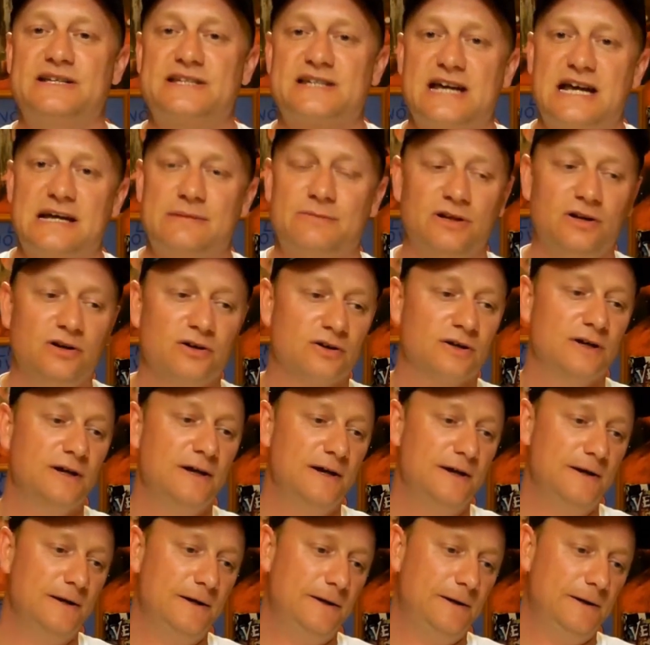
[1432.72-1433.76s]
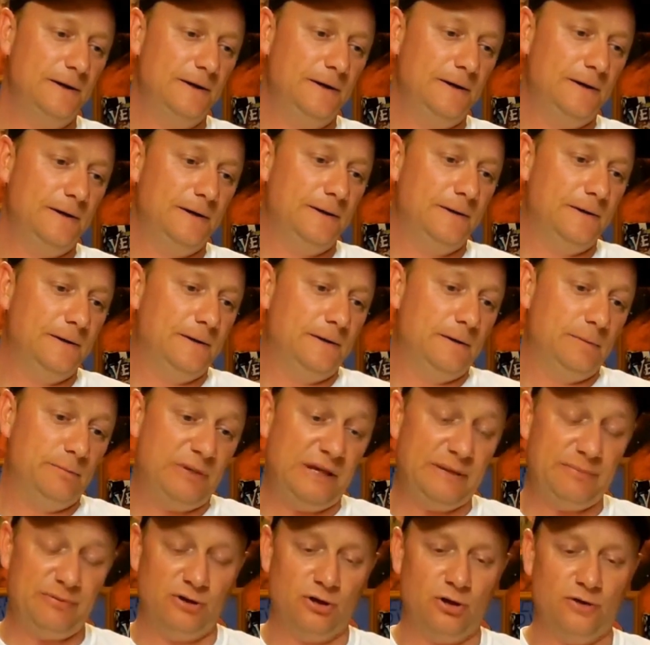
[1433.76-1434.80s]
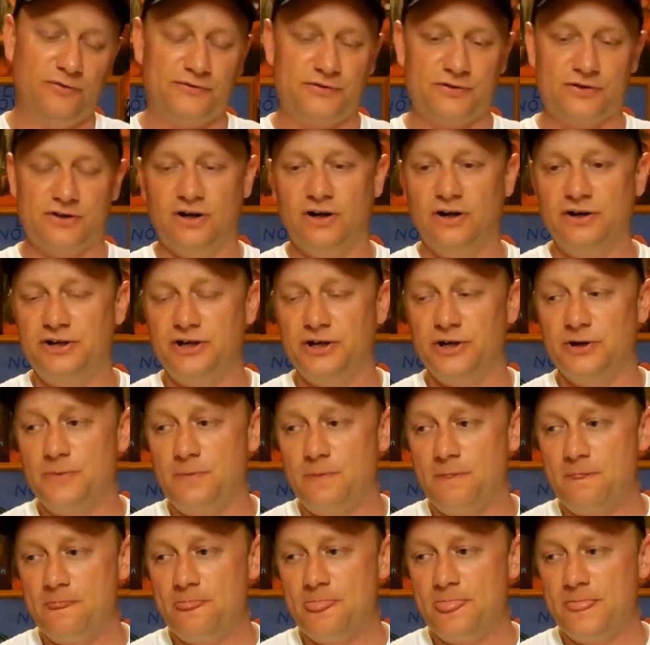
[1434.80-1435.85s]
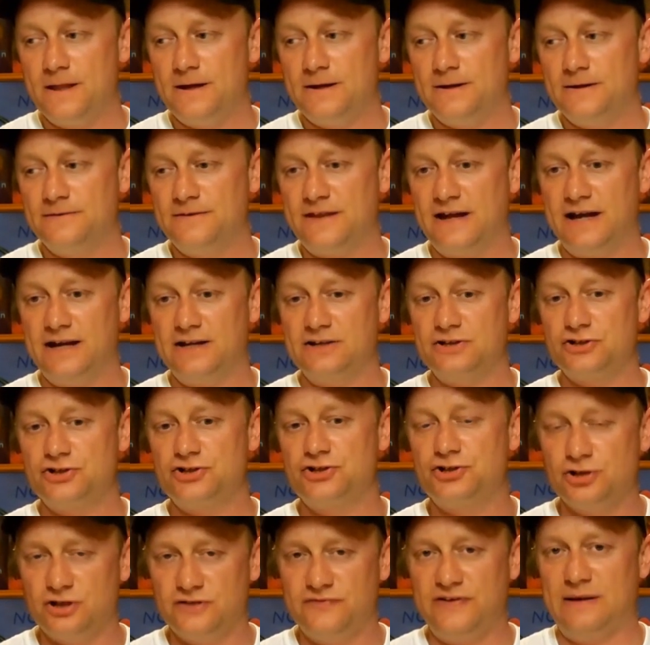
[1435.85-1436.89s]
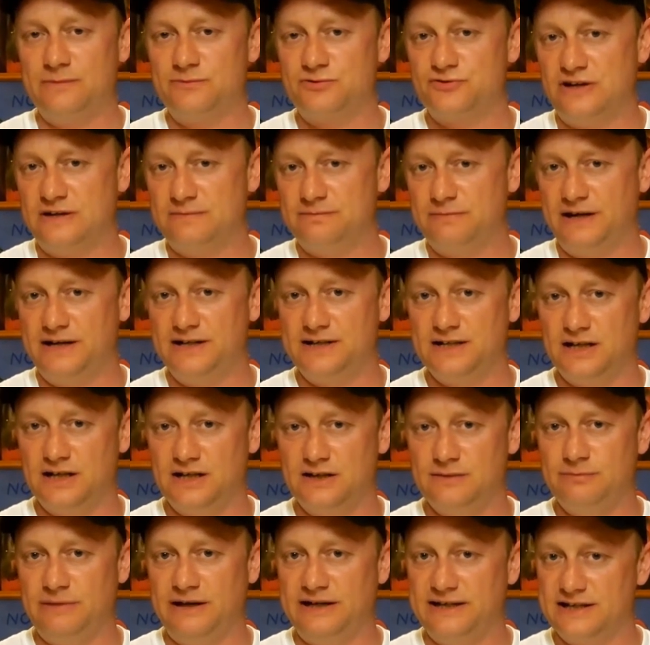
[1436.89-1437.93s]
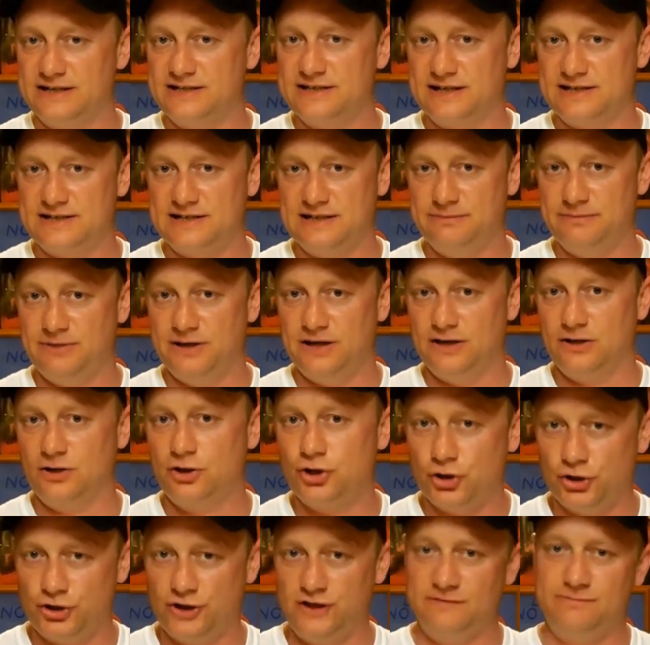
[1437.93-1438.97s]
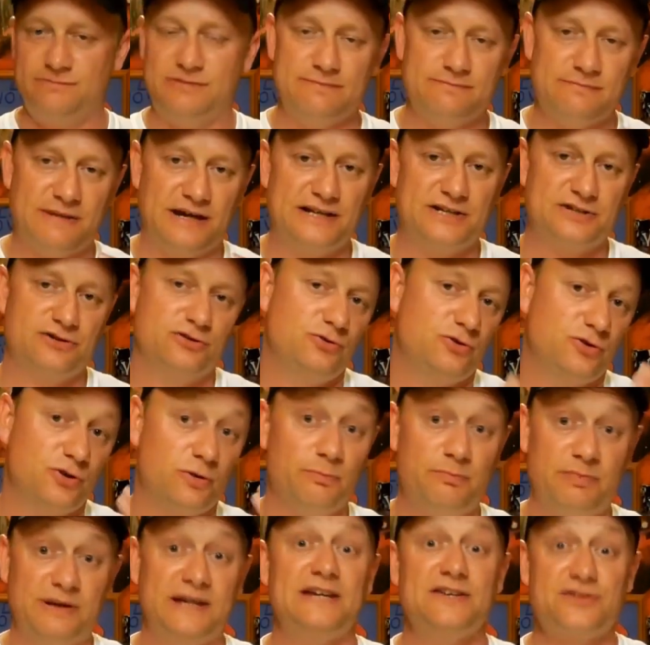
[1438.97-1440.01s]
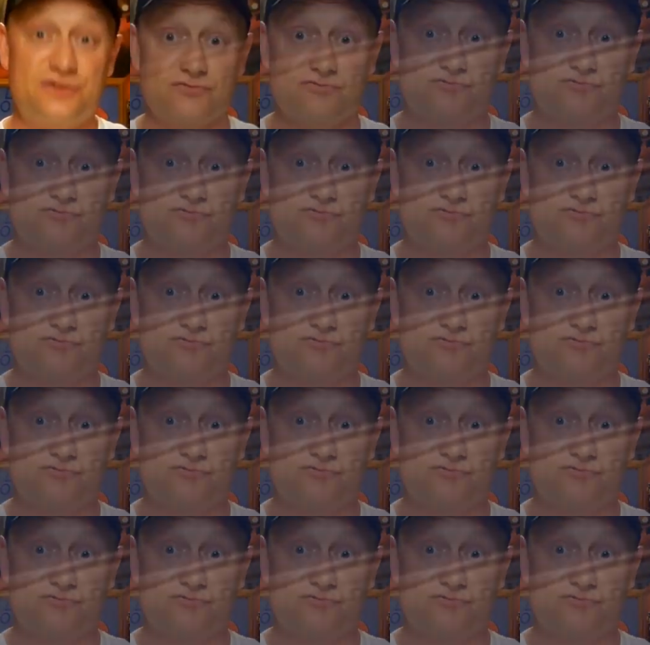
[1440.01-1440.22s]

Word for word: bits came along. People often argue that should have Amstrad made it made it sixteen bit? Could it have been made to compete